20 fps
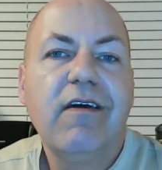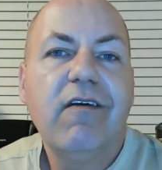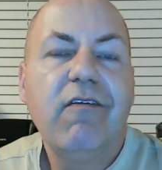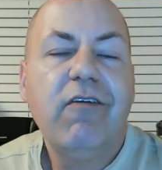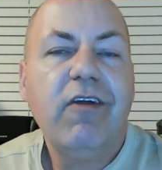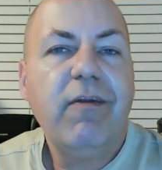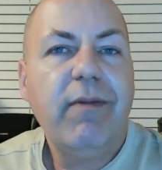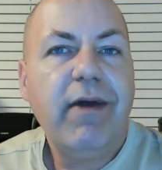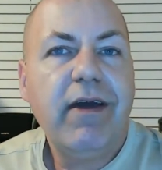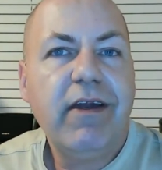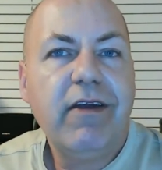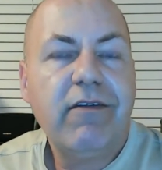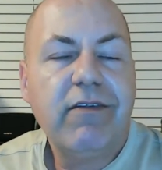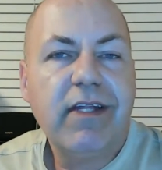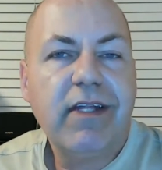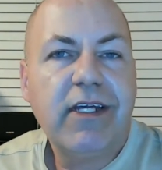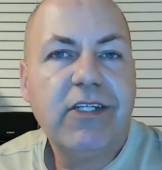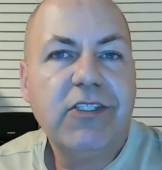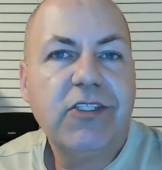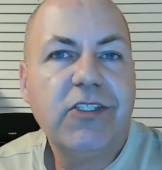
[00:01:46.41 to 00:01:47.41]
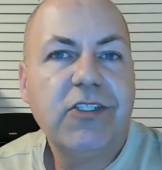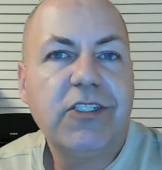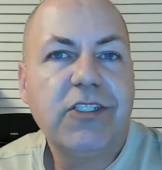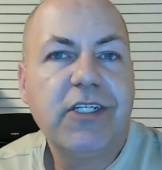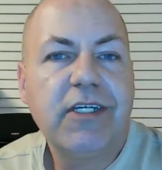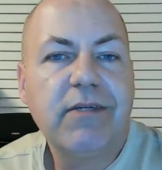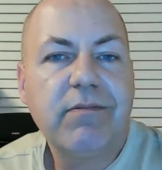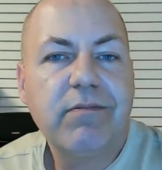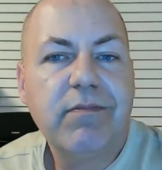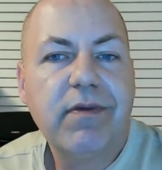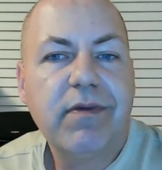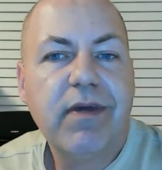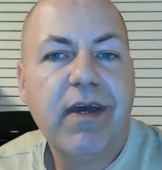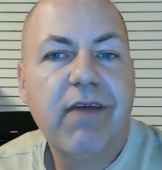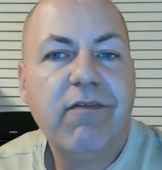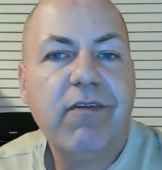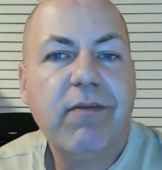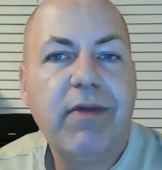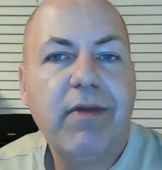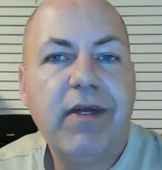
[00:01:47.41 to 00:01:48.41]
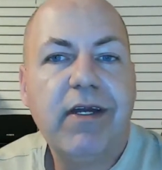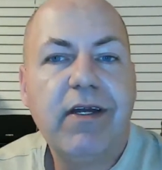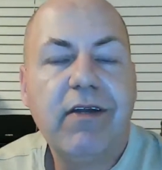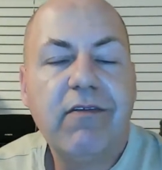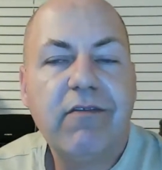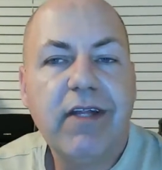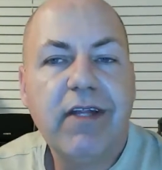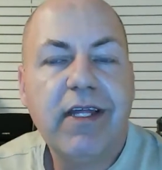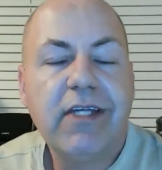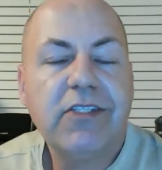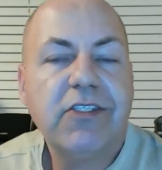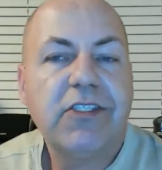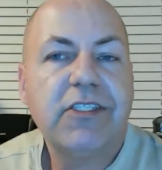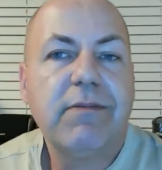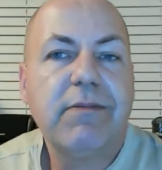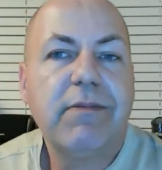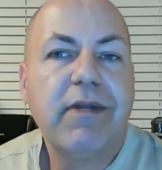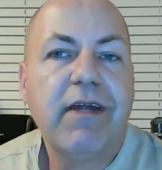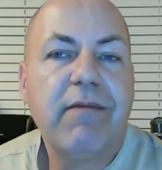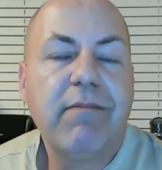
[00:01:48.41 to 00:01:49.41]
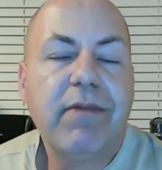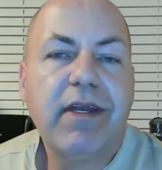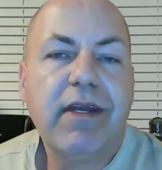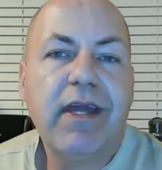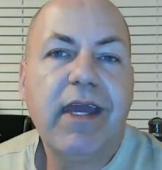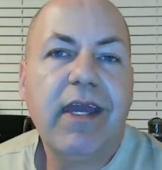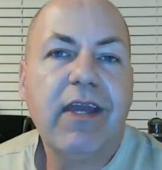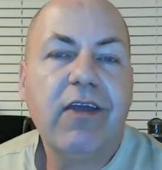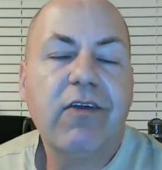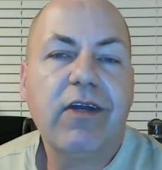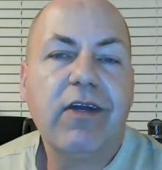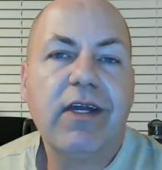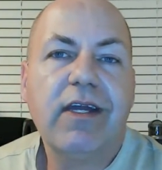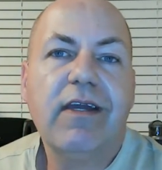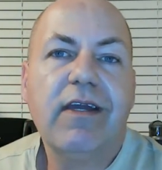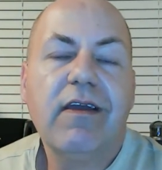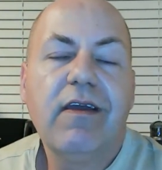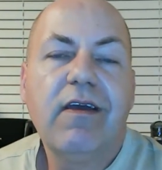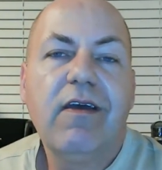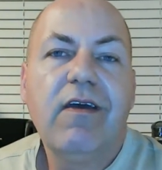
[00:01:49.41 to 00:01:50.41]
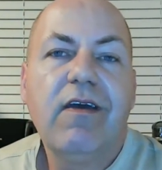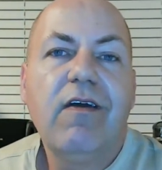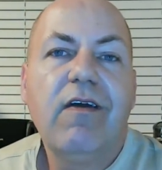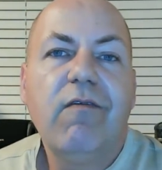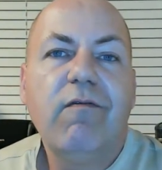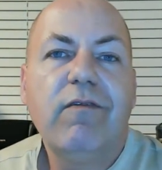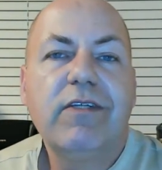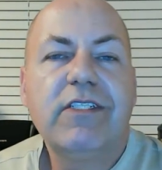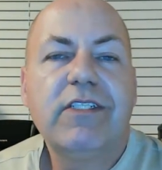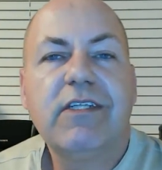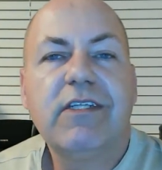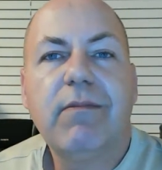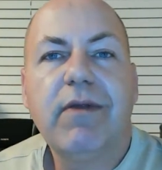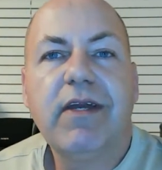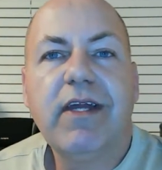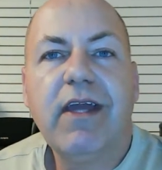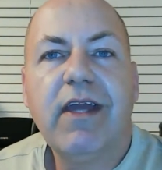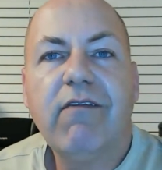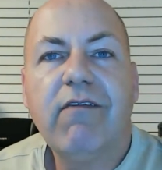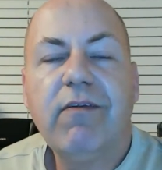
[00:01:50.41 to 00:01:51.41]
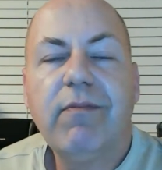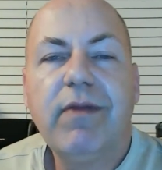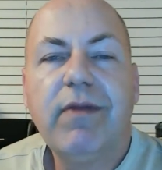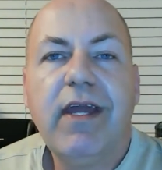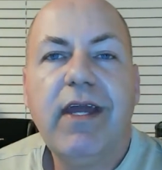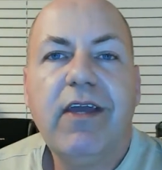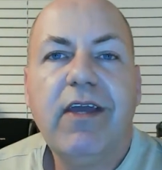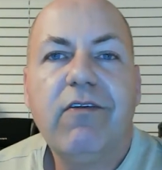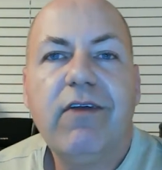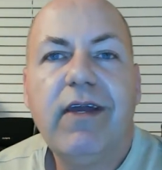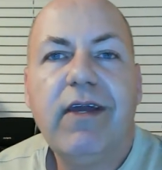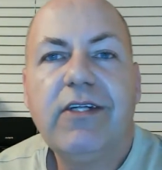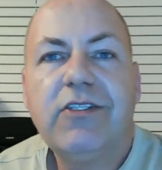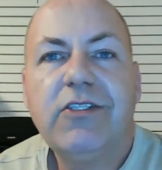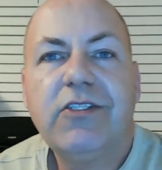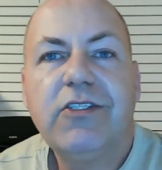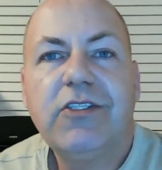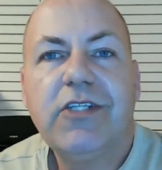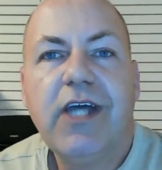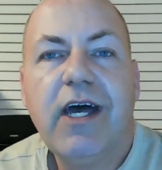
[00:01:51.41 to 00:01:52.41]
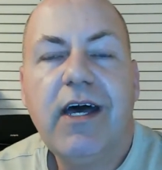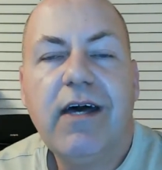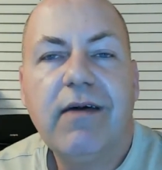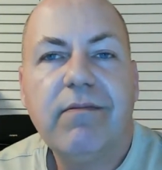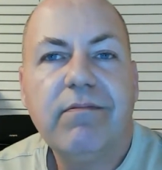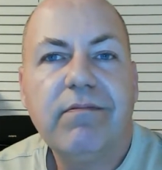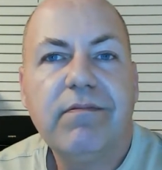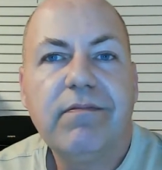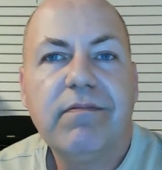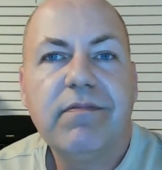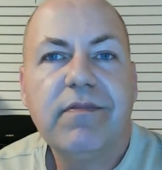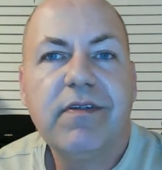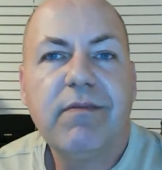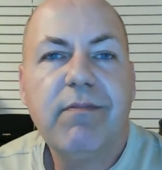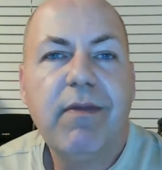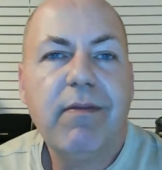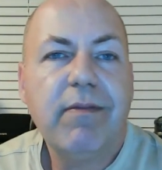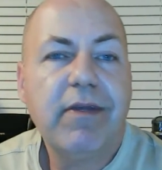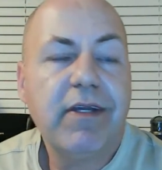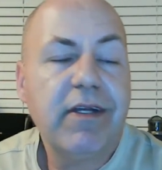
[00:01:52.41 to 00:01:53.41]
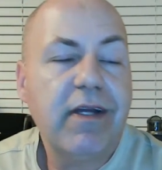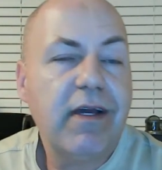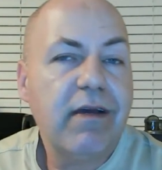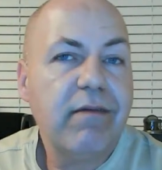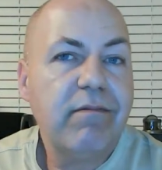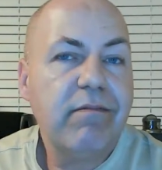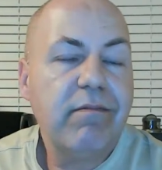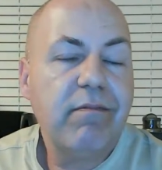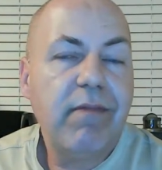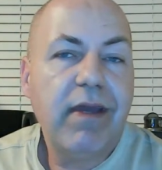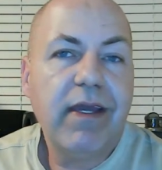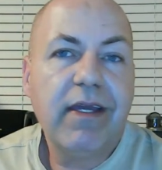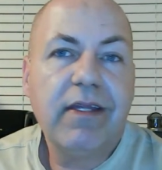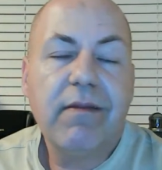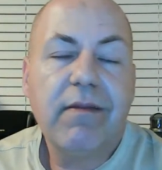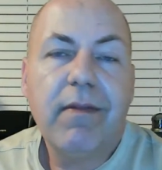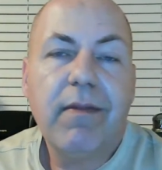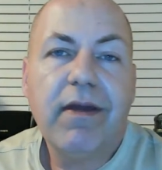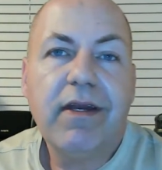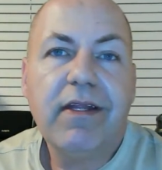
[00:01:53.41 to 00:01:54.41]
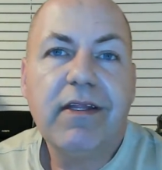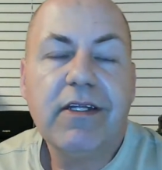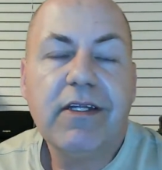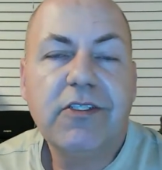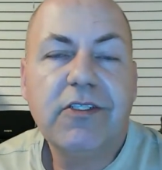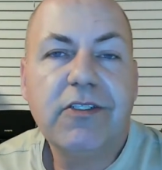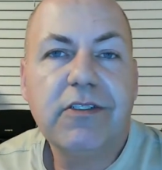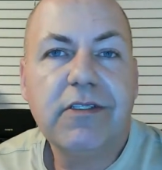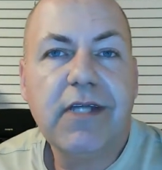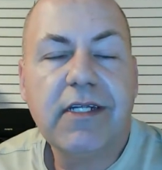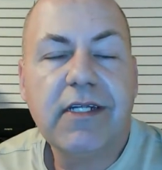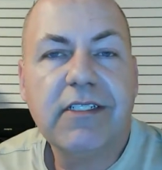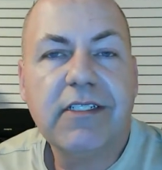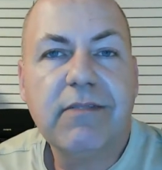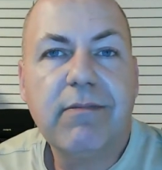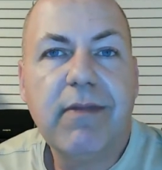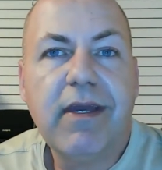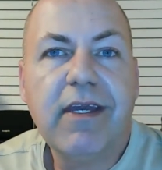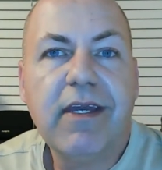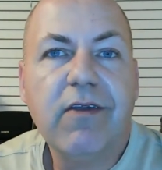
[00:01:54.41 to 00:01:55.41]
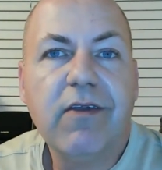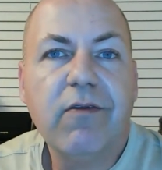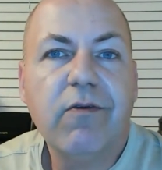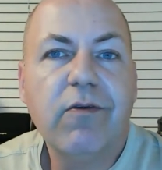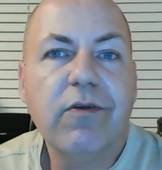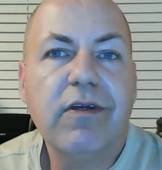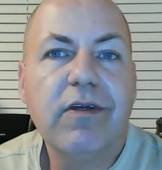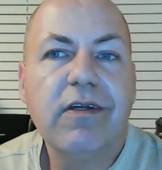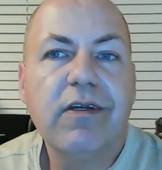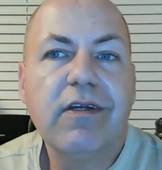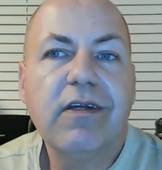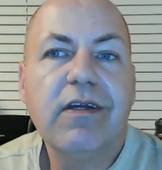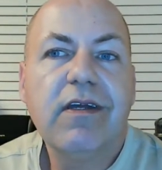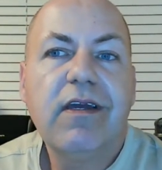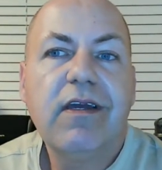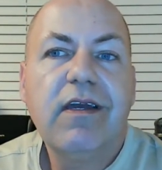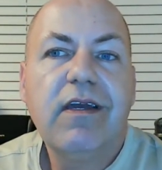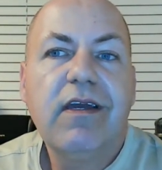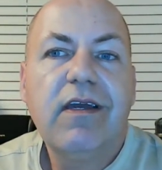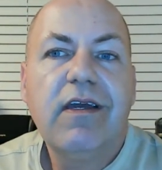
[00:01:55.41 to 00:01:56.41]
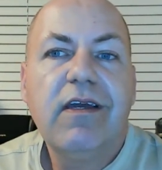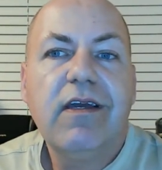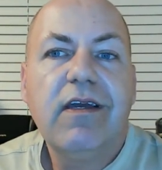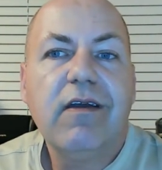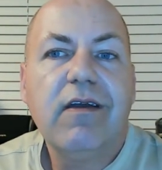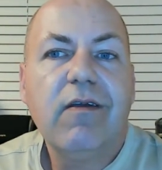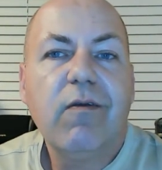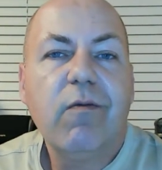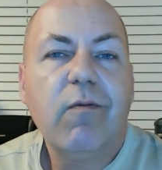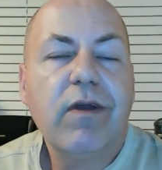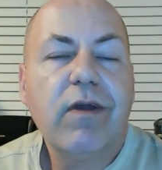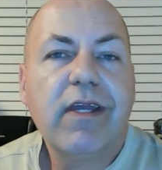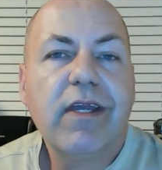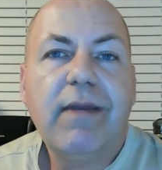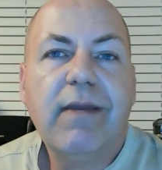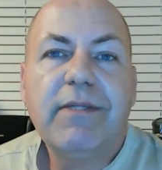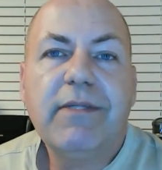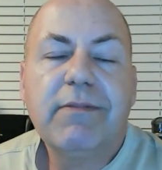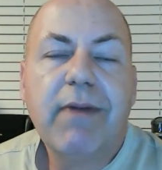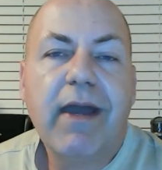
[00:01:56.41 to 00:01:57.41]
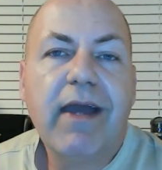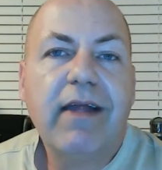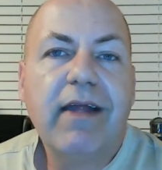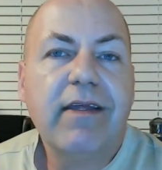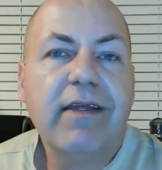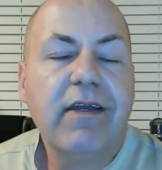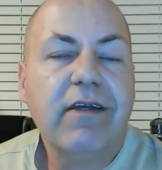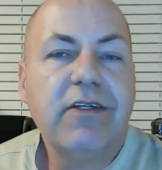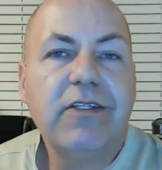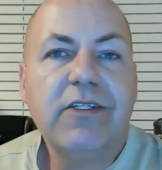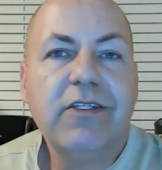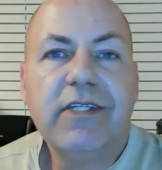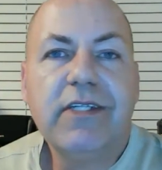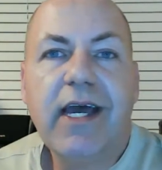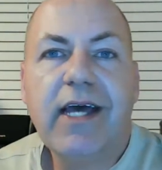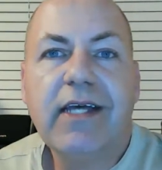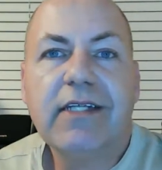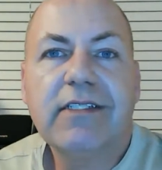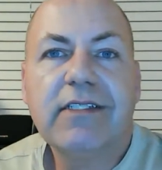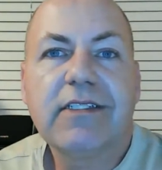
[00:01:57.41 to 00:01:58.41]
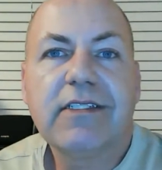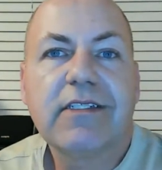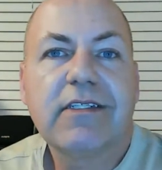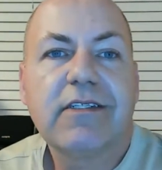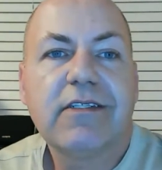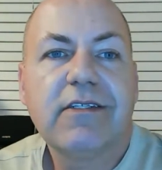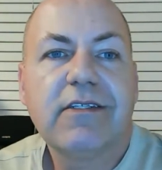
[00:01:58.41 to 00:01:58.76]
What about in a relationship? Have you been in a relationship and have been angry with somebody? Have you been angry at your job? Maybe you're not making the money that you'd like to make, or work keeps piling on your desk.